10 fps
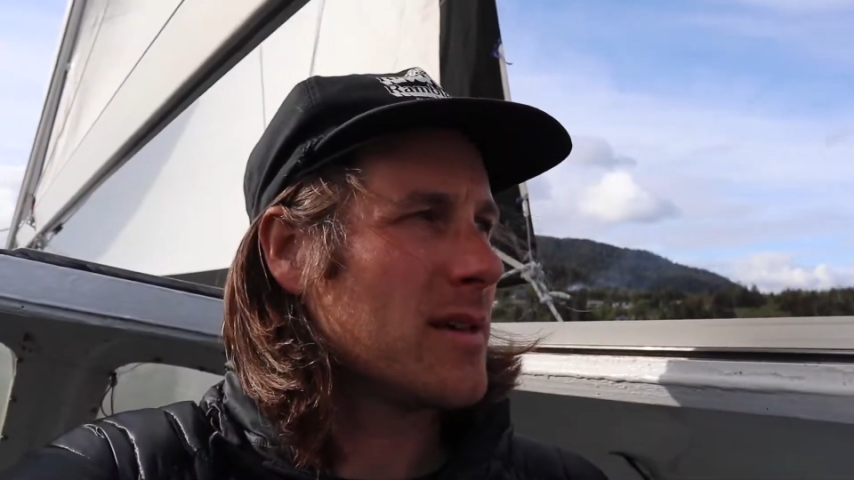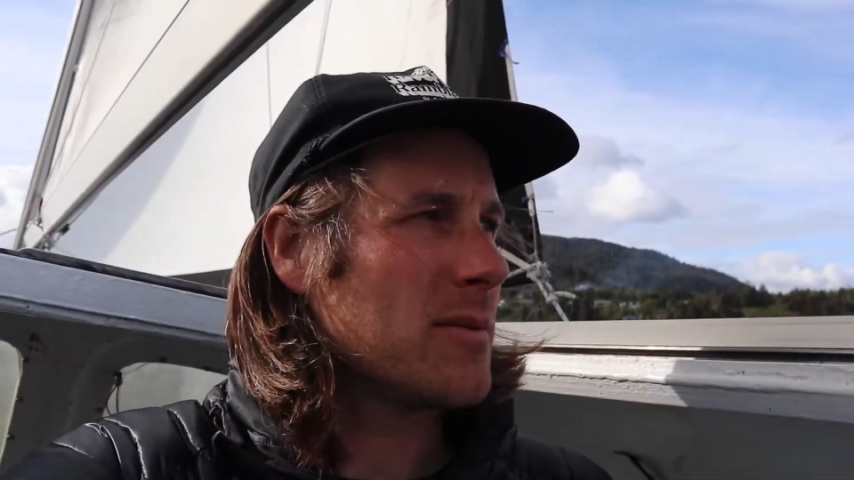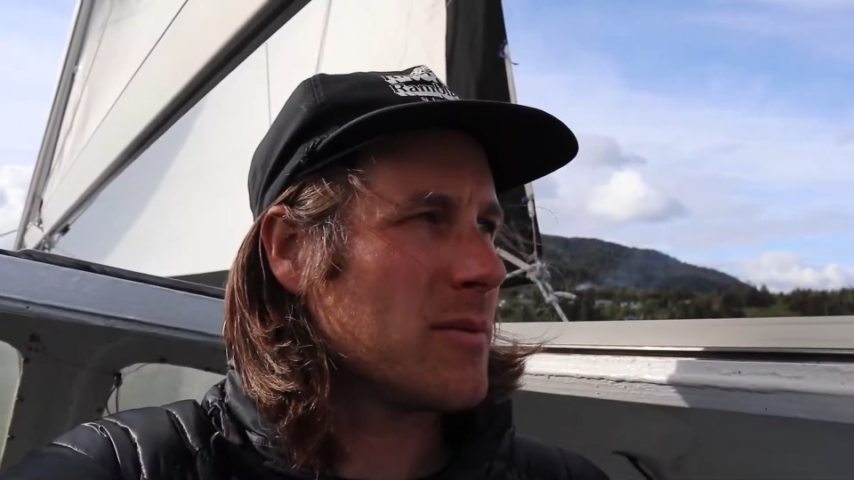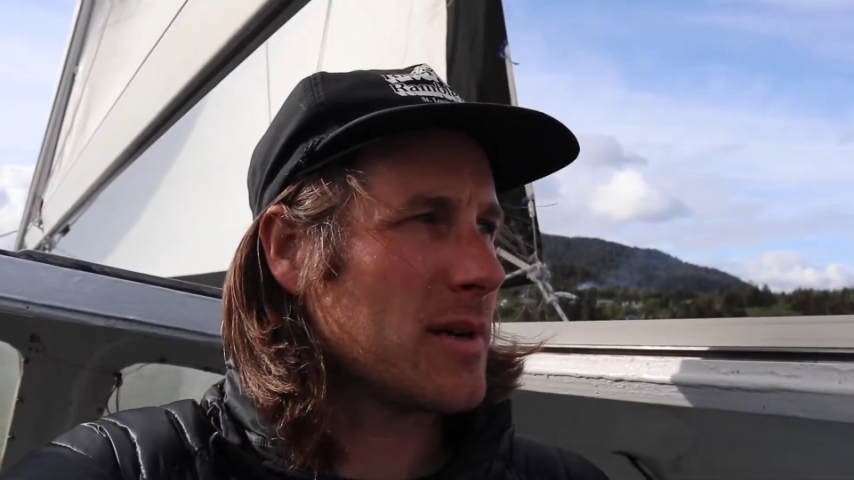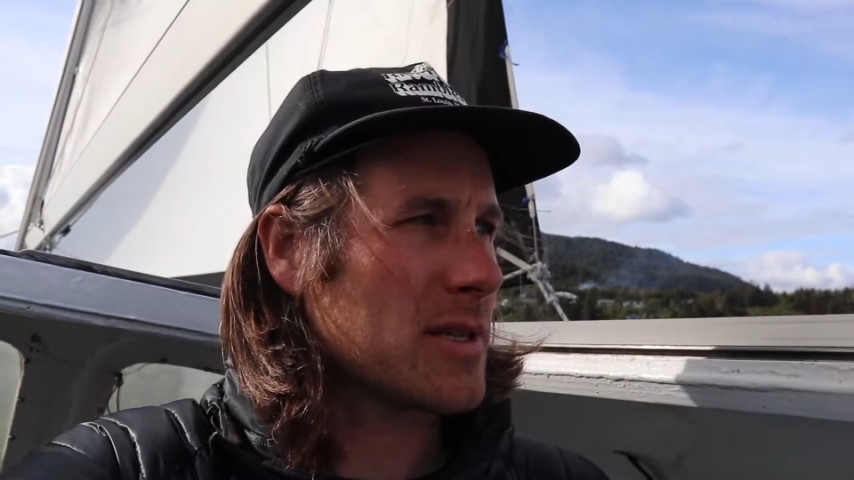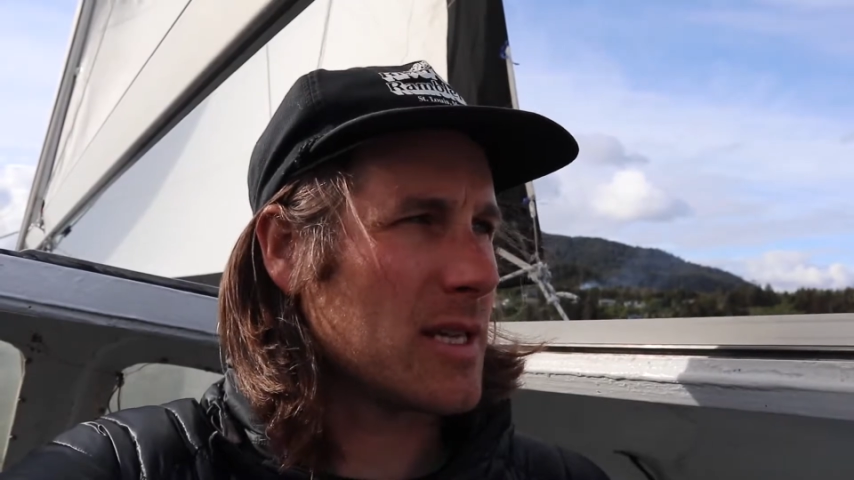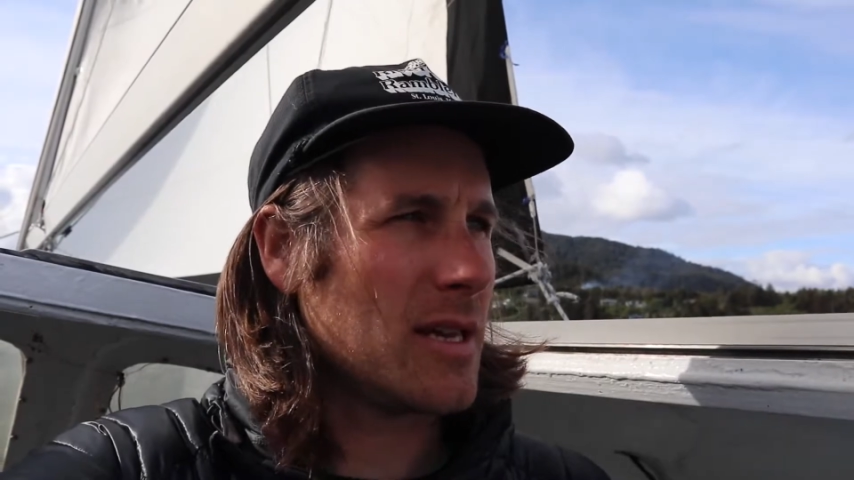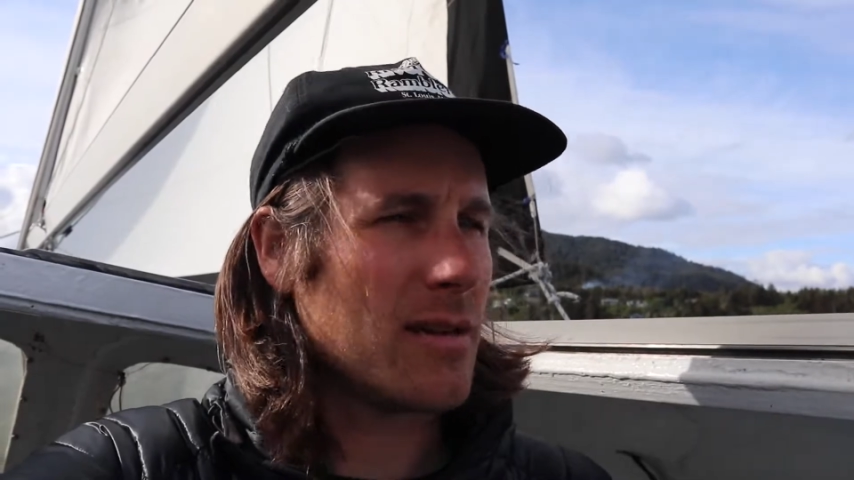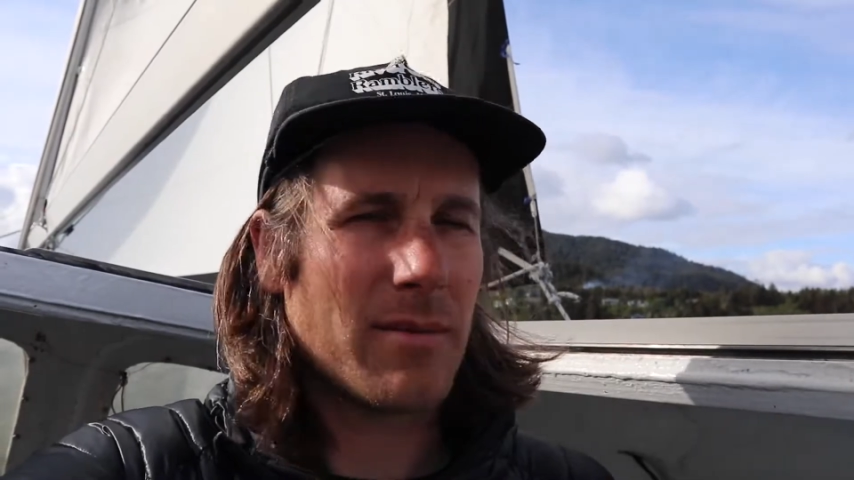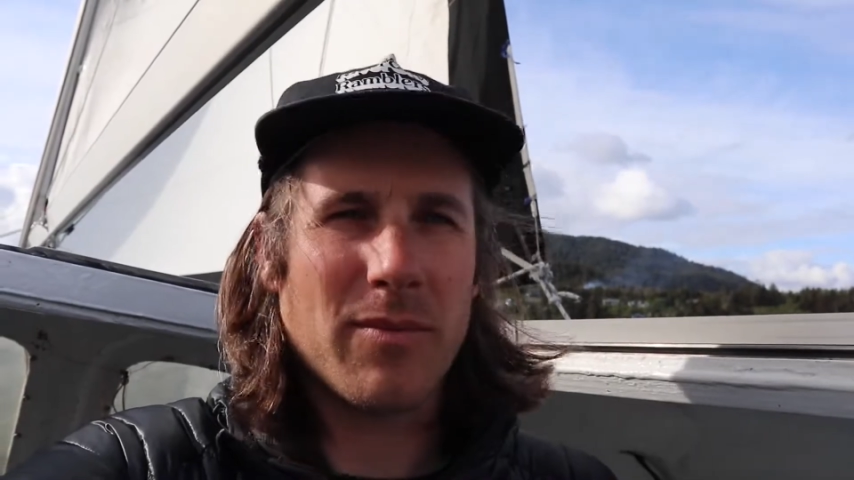We'll see.
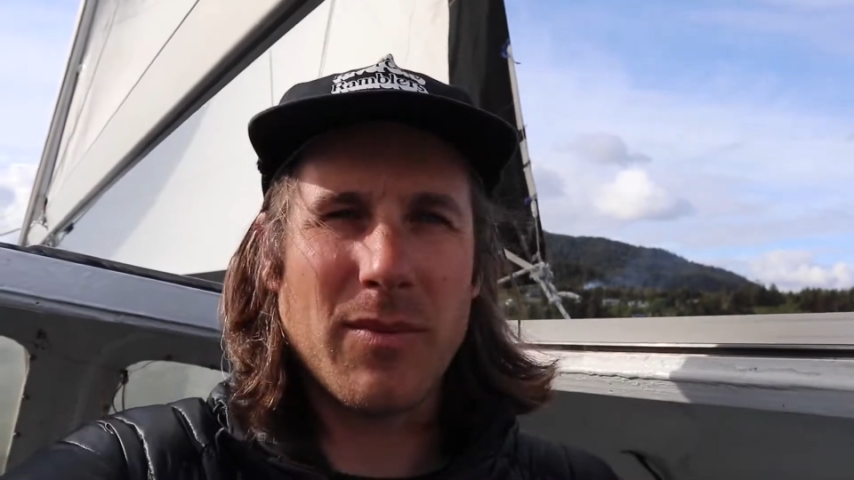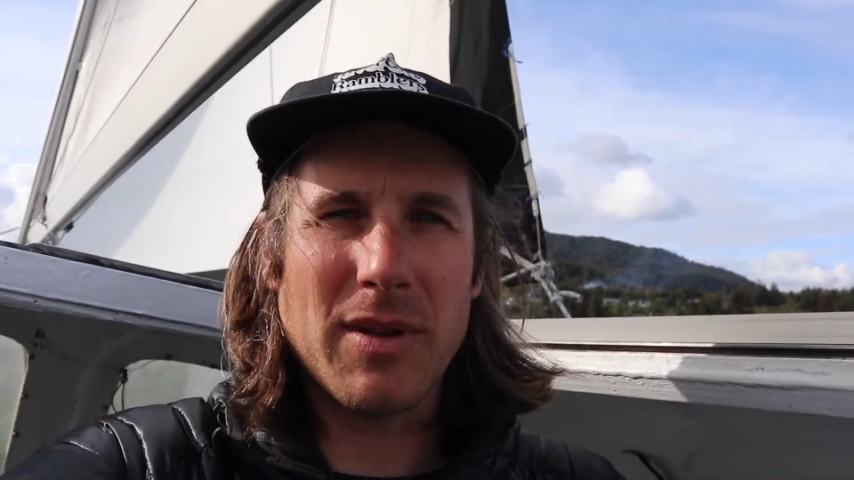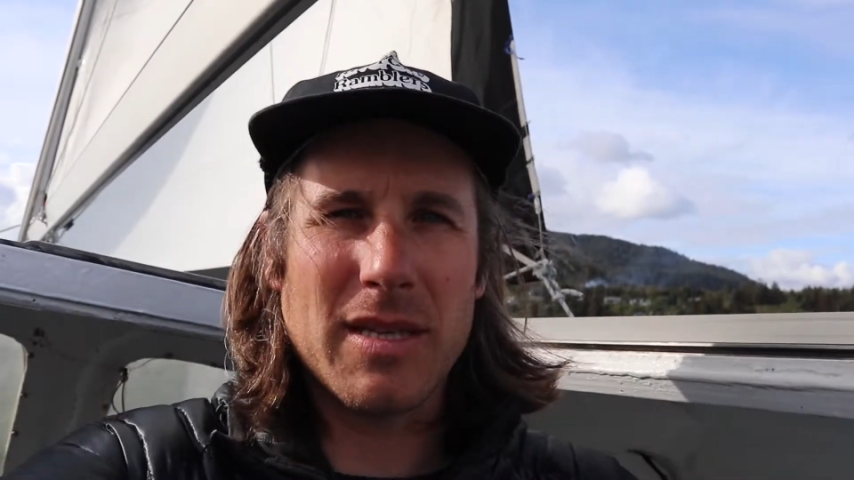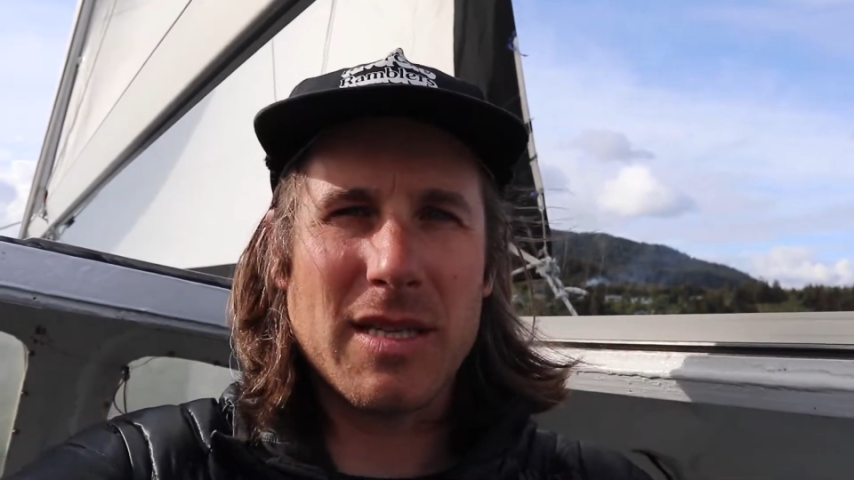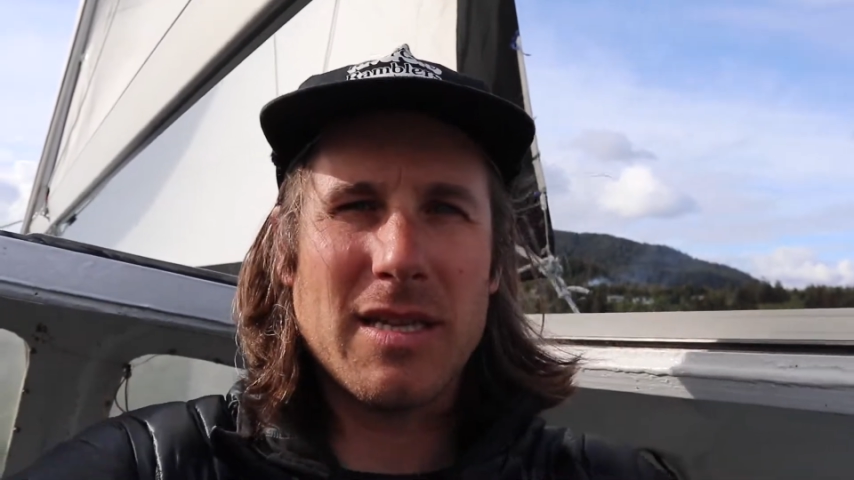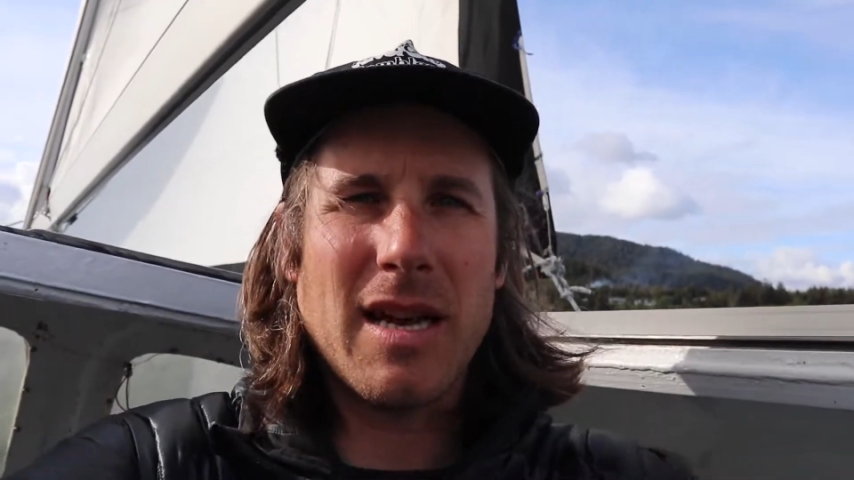But this is